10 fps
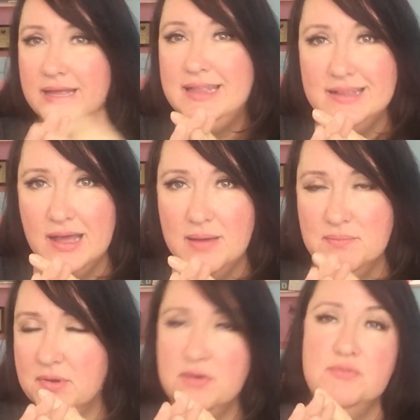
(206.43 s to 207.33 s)

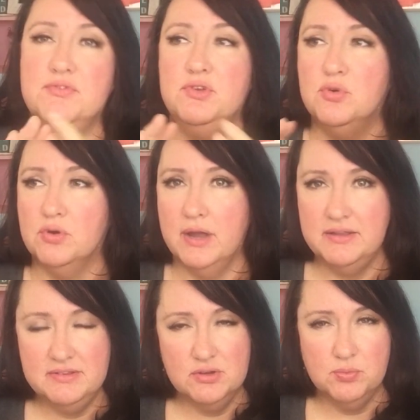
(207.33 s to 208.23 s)
income of your
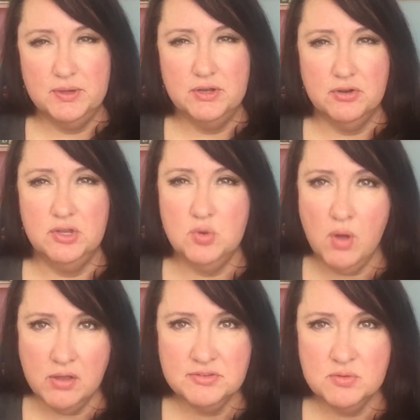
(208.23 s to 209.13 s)
ideal reader. You
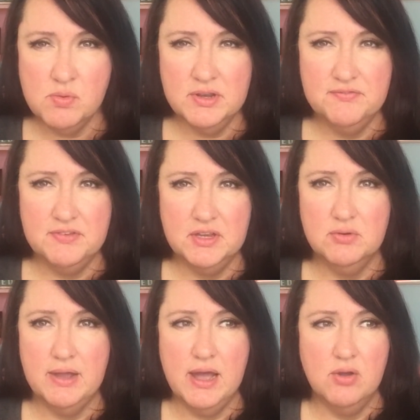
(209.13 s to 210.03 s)
also want to
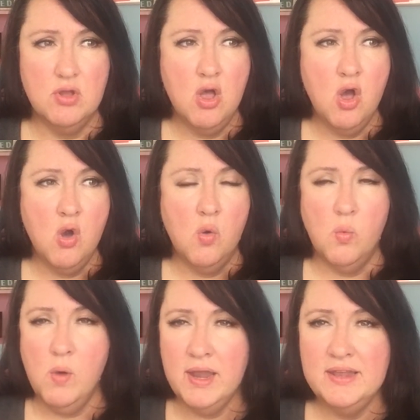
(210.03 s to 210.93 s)
figure out
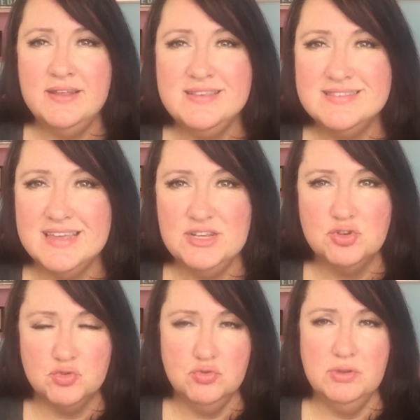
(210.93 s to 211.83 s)
what it is they
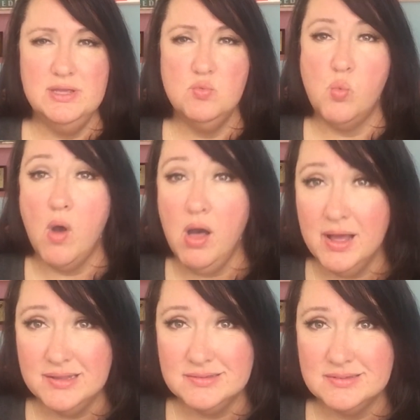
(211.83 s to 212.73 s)
truly
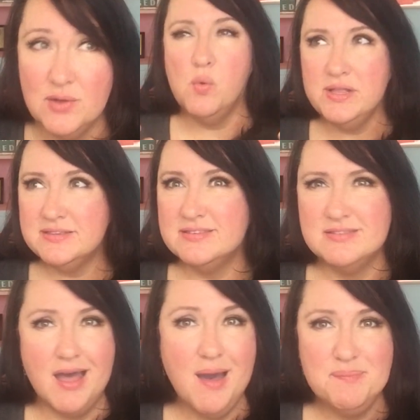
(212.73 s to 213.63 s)
want. What's
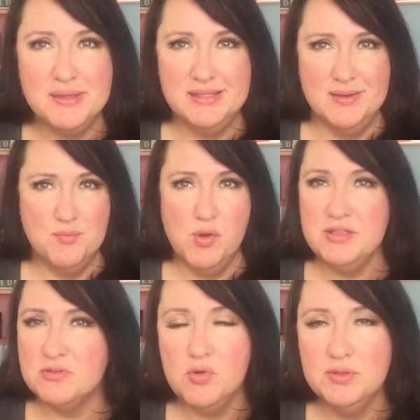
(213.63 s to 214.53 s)
stopping them?
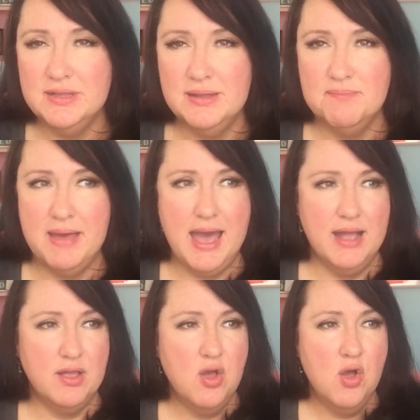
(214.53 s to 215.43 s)
What's holding them back?